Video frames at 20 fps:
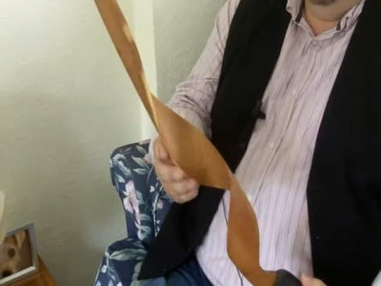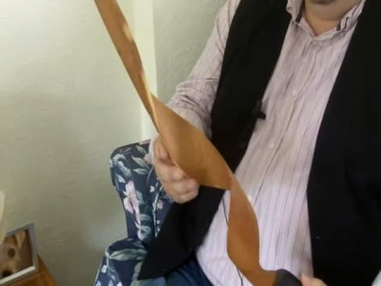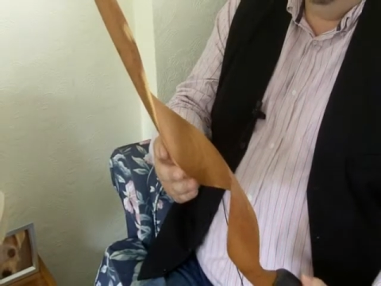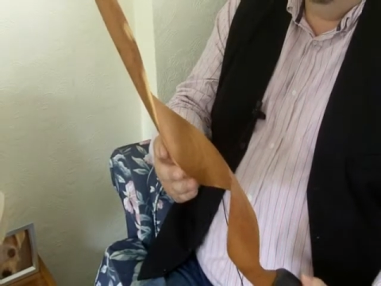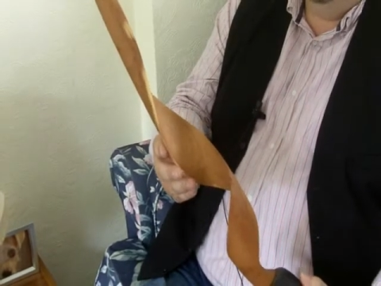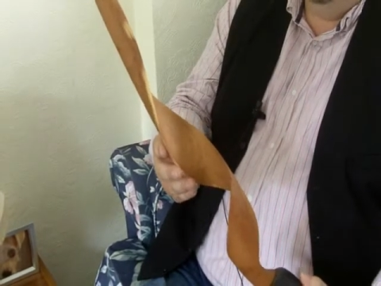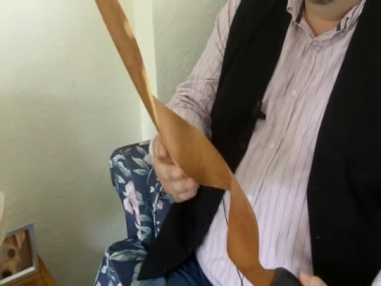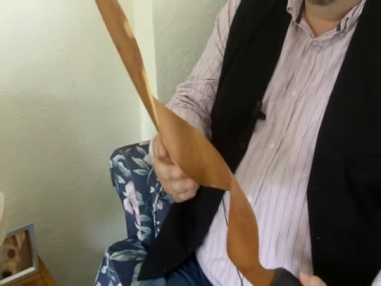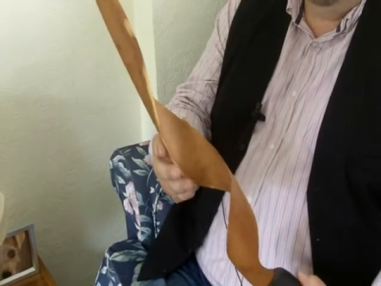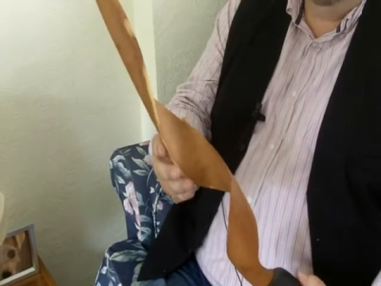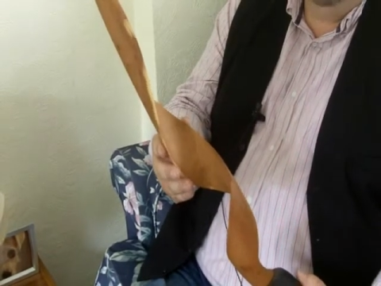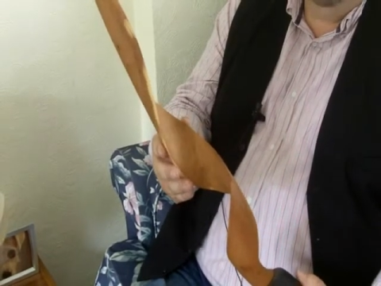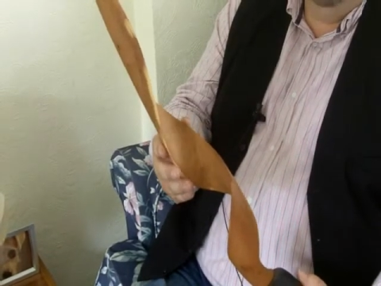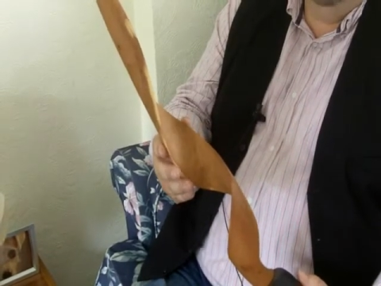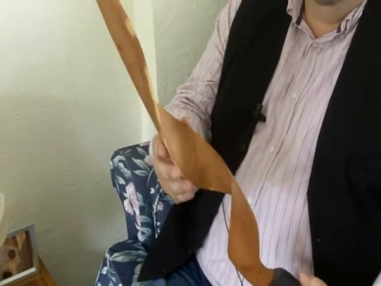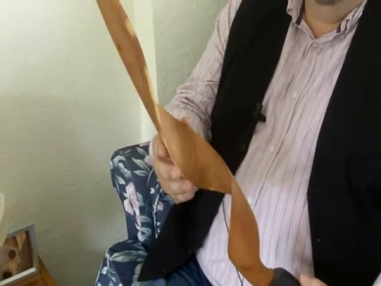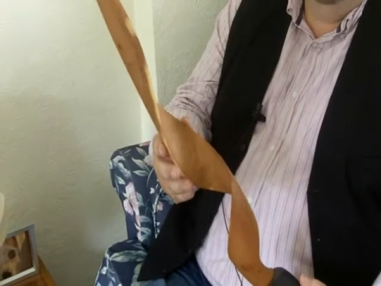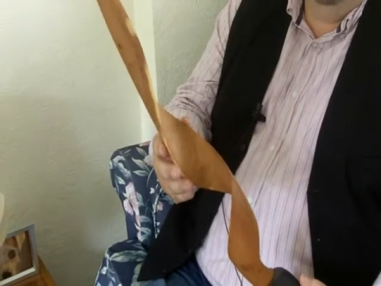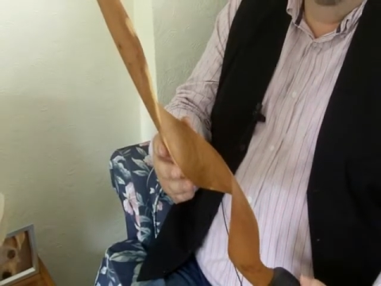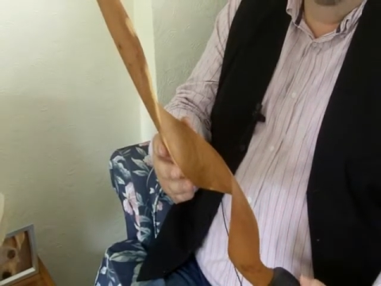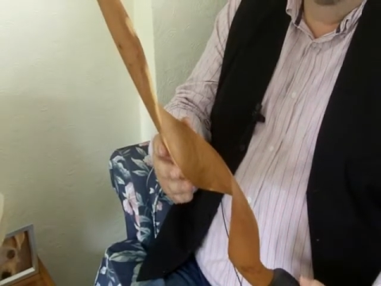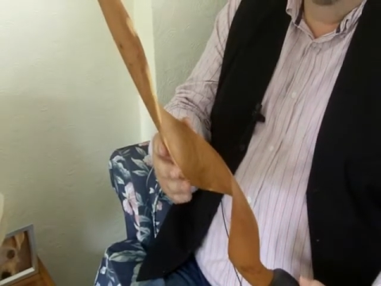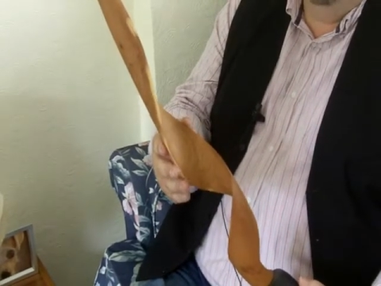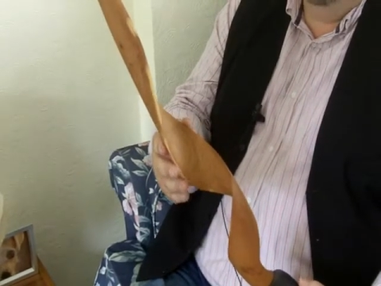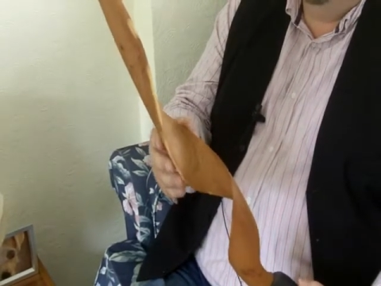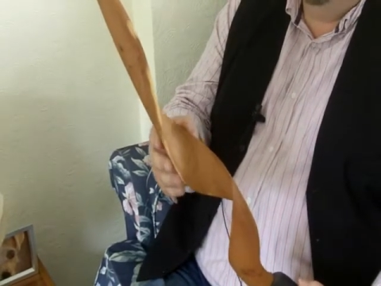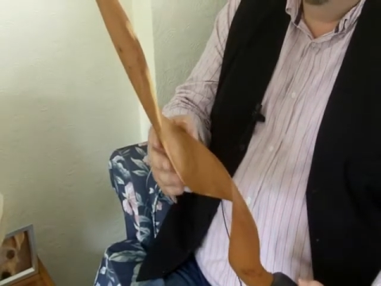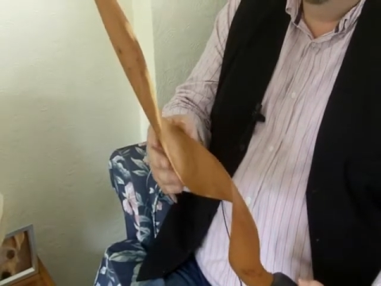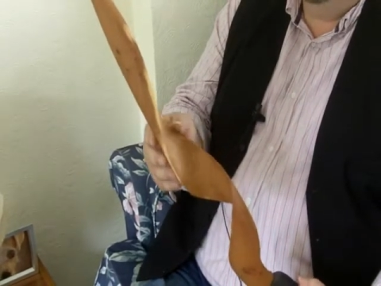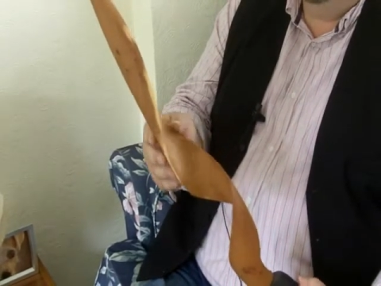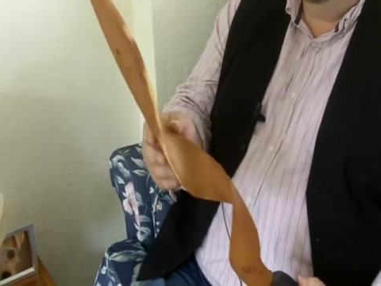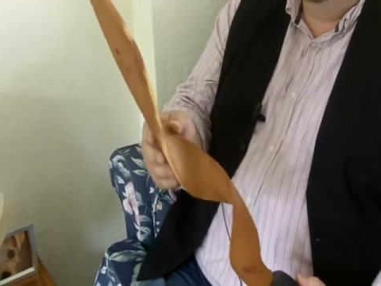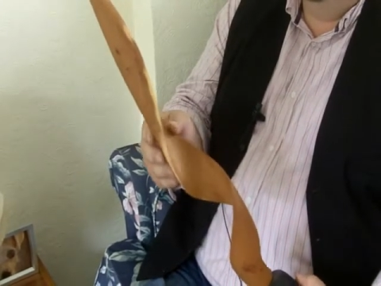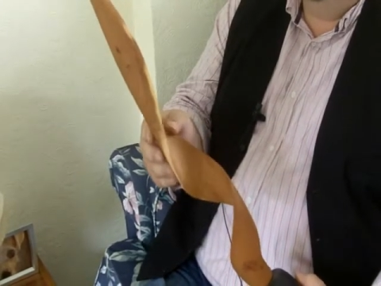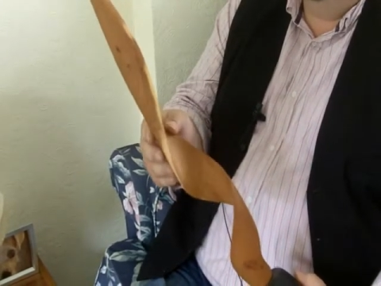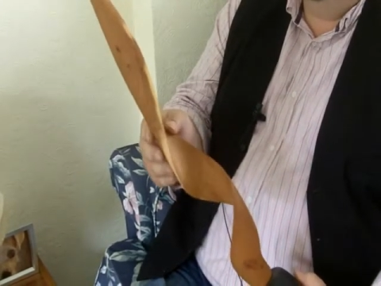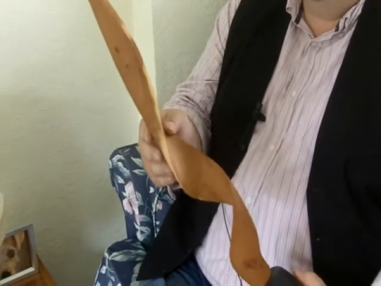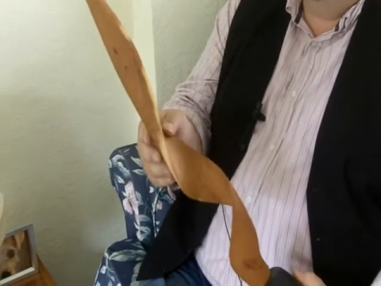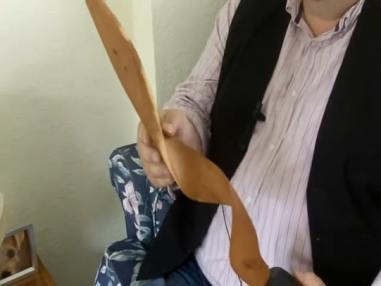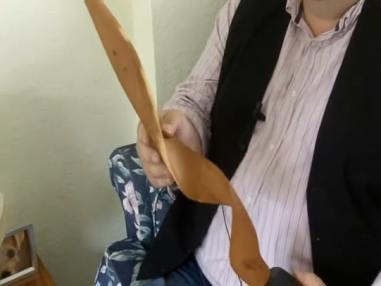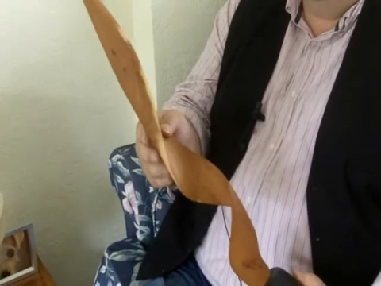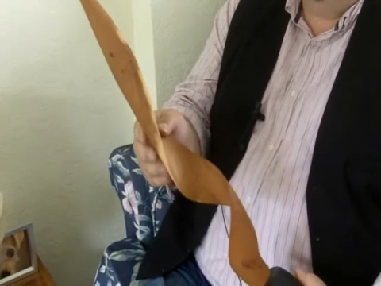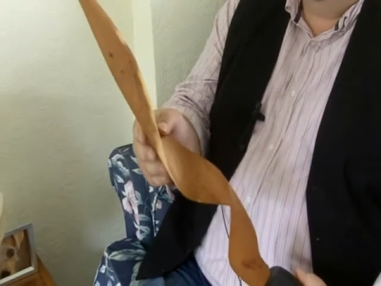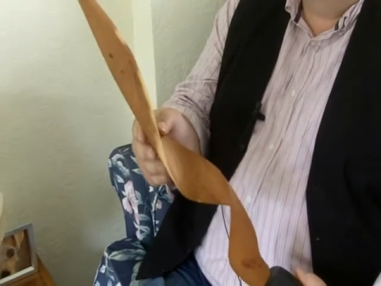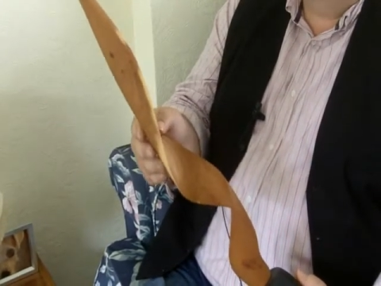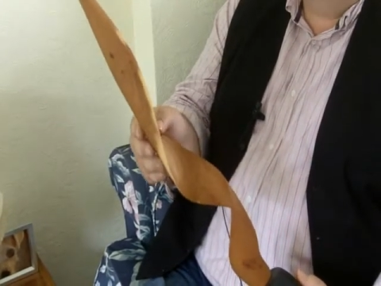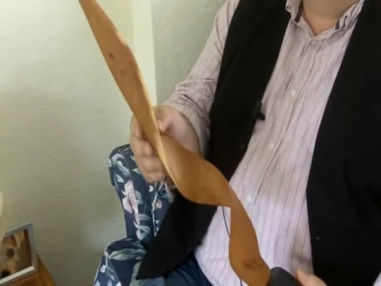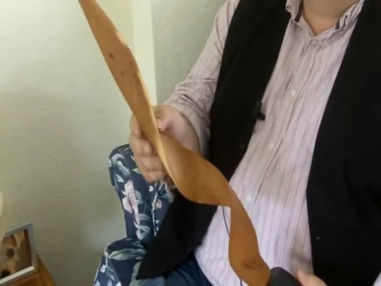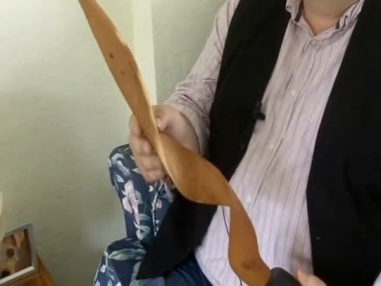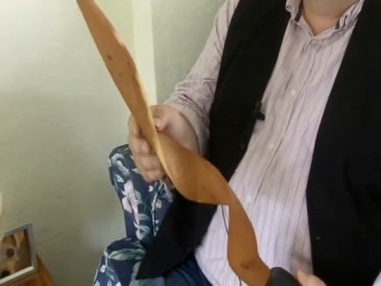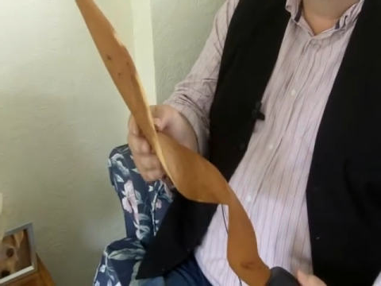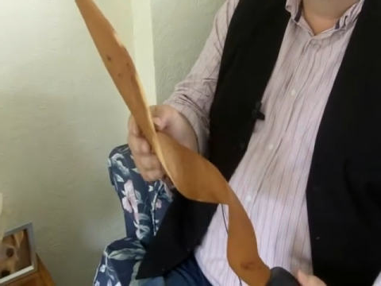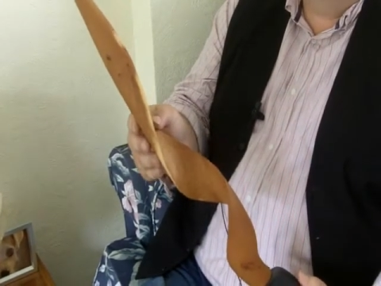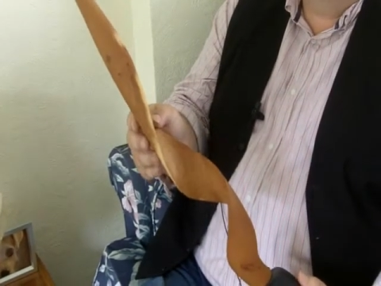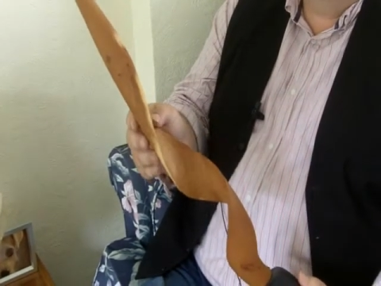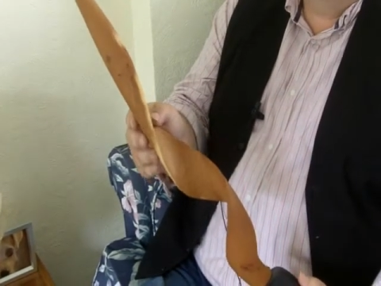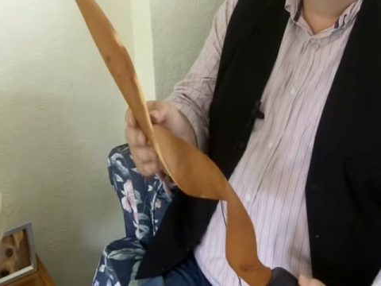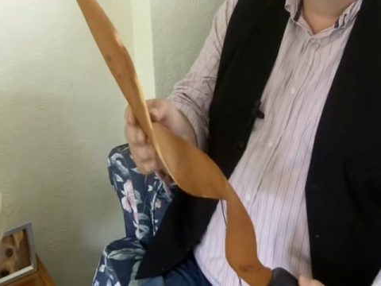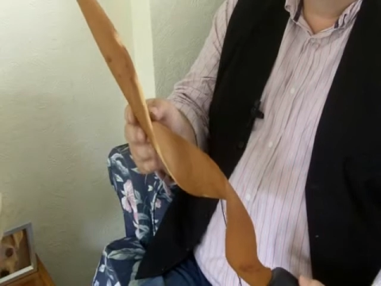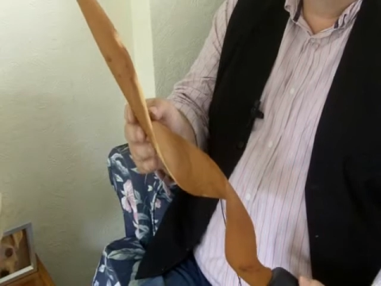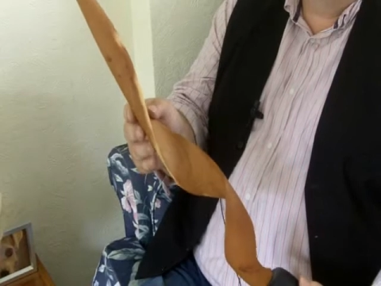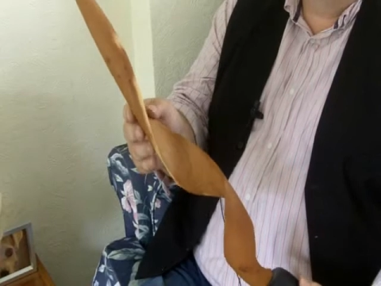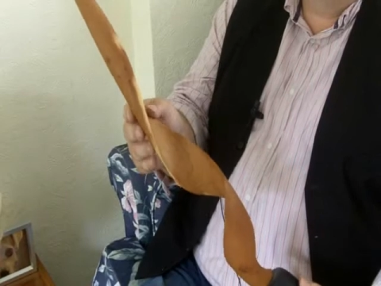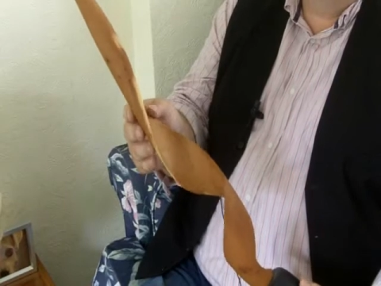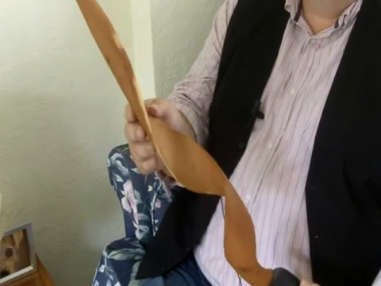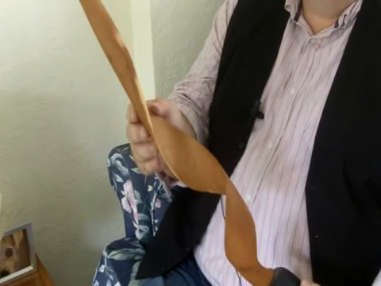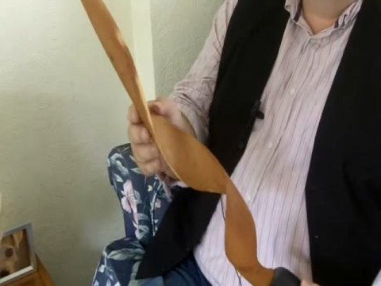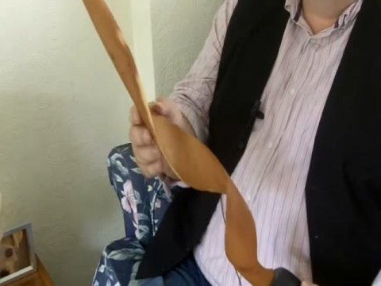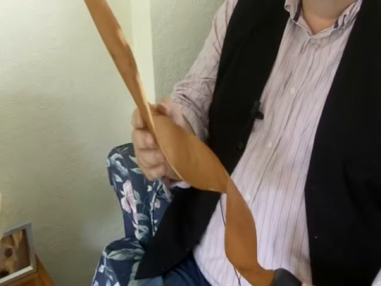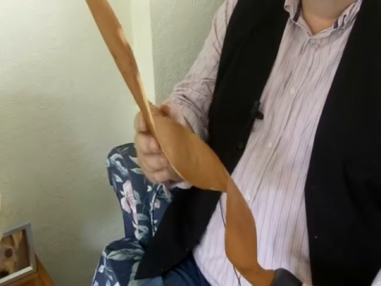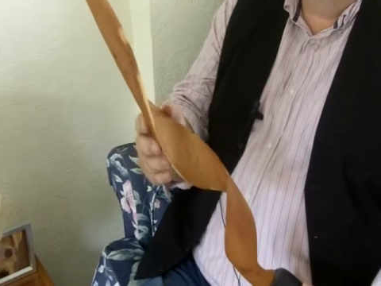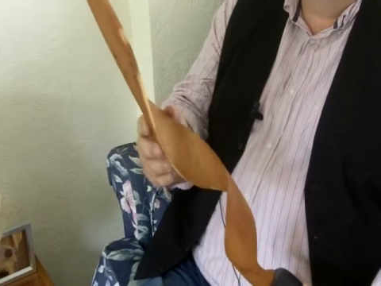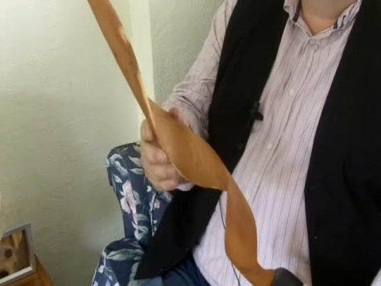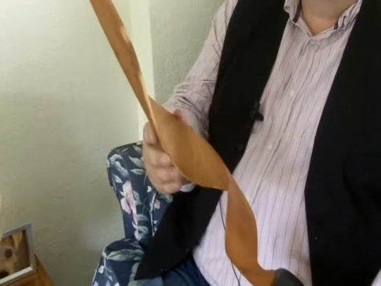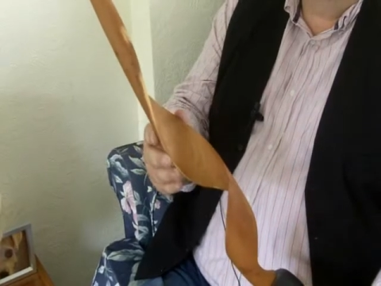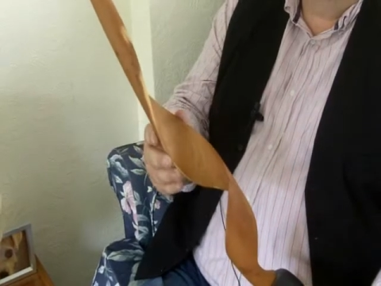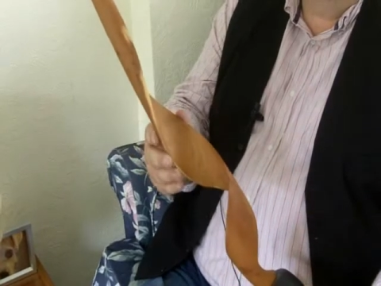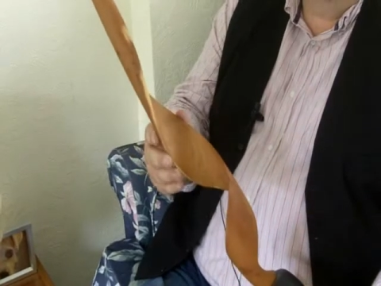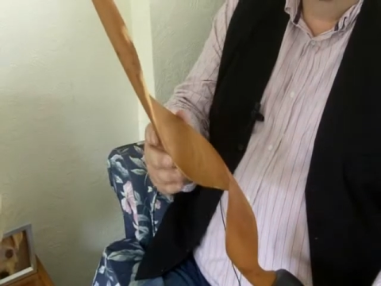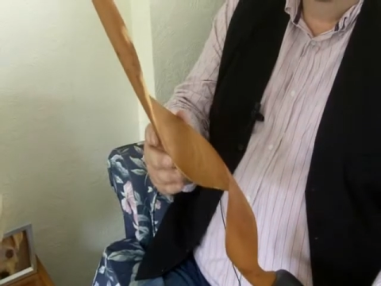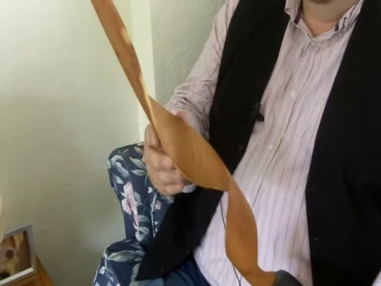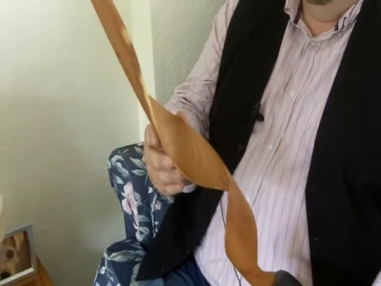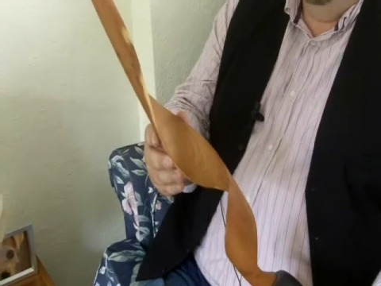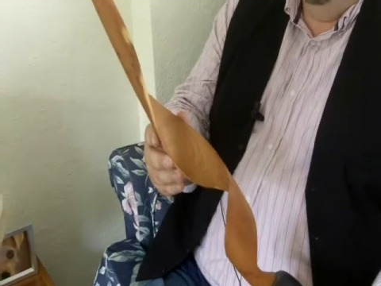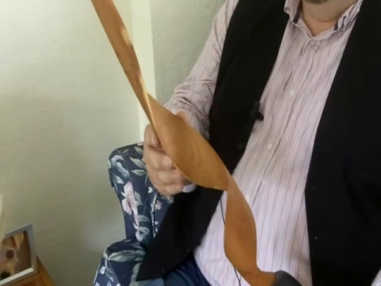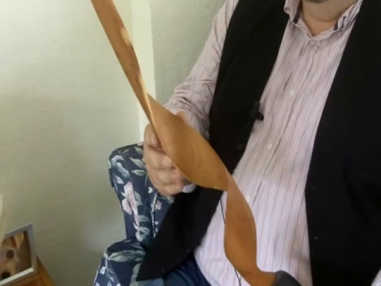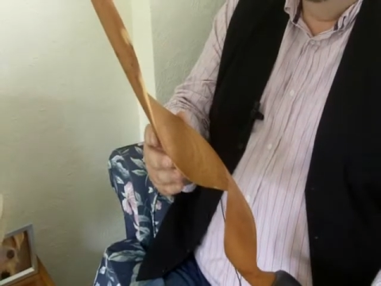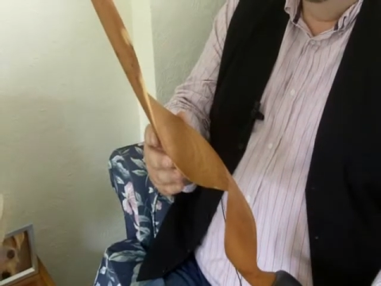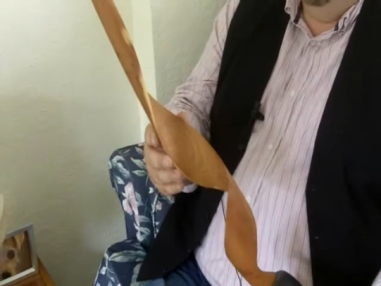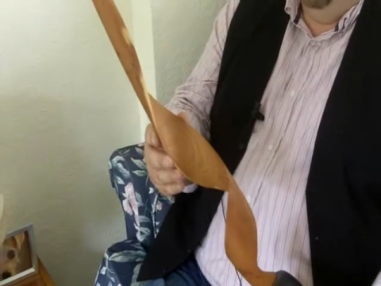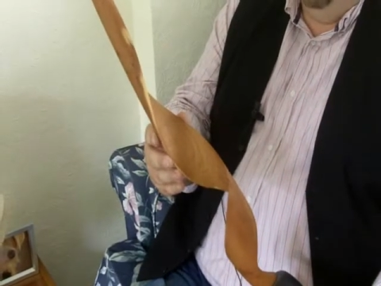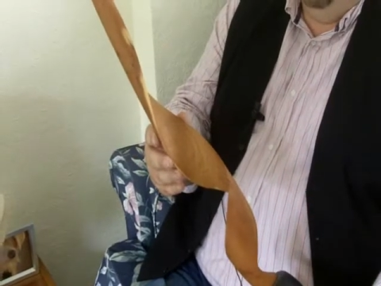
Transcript: [unreadable: no face in view]